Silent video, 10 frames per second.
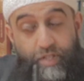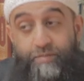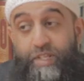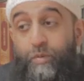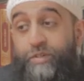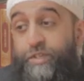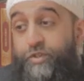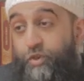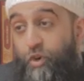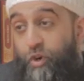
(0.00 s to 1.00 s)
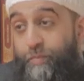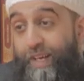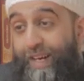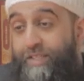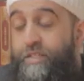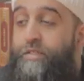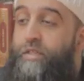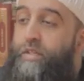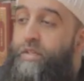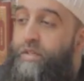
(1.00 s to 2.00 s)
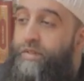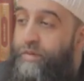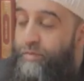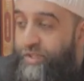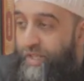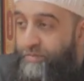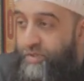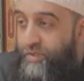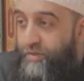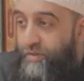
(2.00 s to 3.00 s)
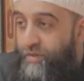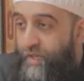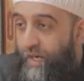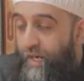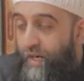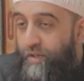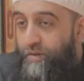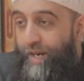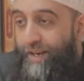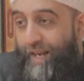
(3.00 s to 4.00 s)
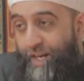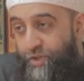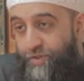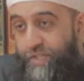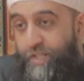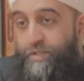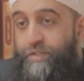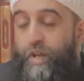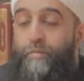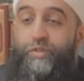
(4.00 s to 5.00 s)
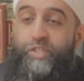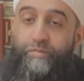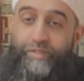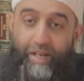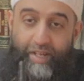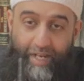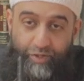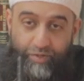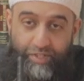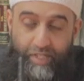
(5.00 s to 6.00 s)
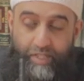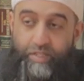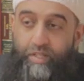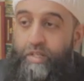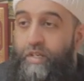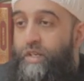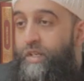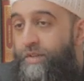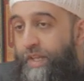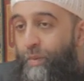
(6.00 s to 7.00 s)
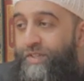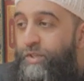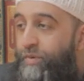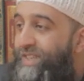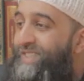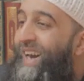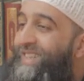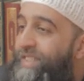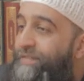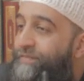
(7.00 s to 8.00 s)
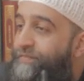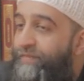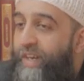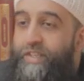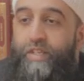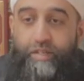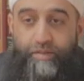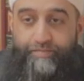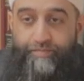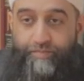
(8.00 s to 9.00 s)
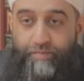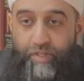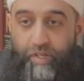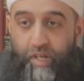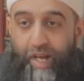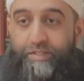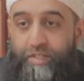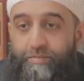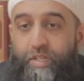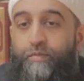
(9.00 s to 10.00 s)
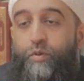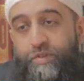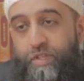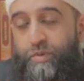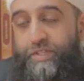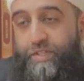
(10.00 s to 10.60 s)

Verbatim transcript: Some say it was a draw because the Muslims uh, had casualties, non-Muslims had casualties. There was no decisive victor. And some say, of course, it